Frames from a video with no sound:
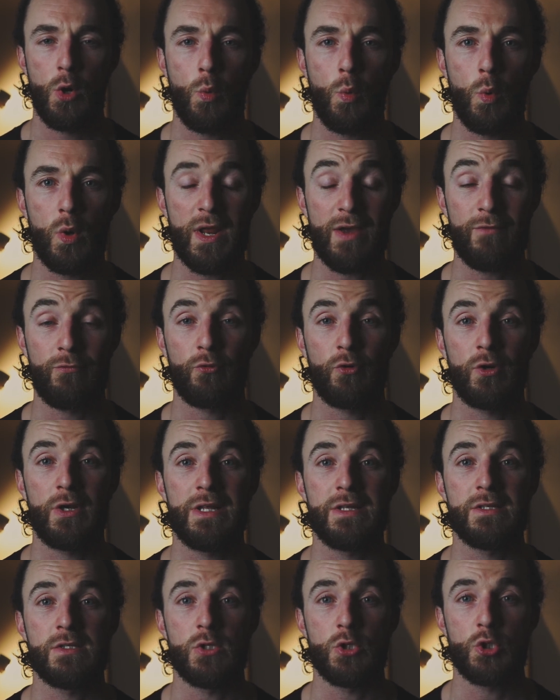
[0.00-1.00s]
whatever it
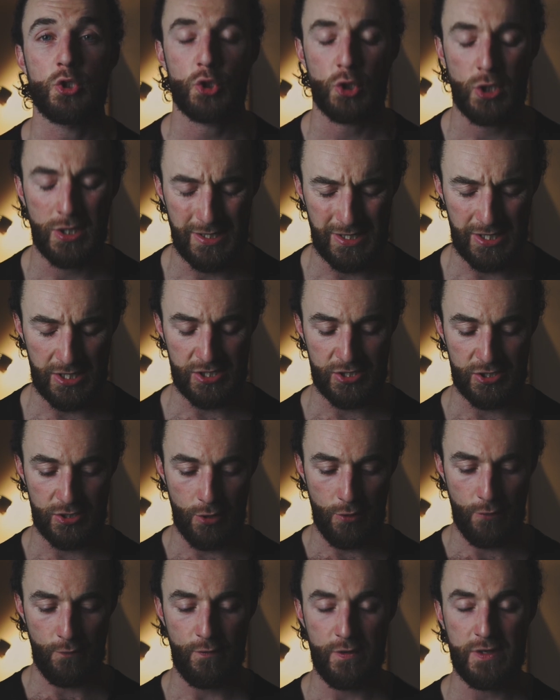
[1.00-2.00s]
is that's trying to
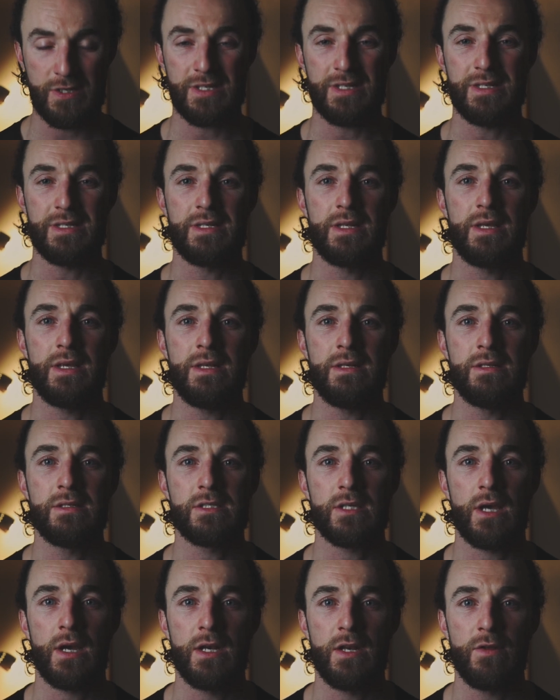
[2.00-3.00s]
surface
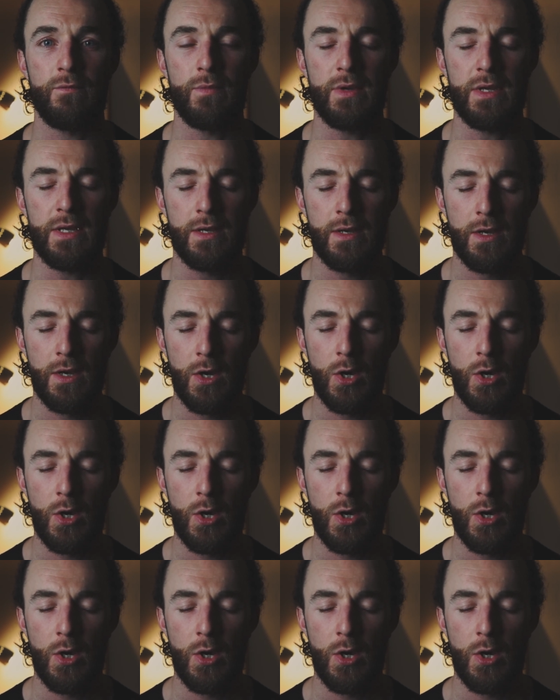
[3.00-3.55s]
inside of me.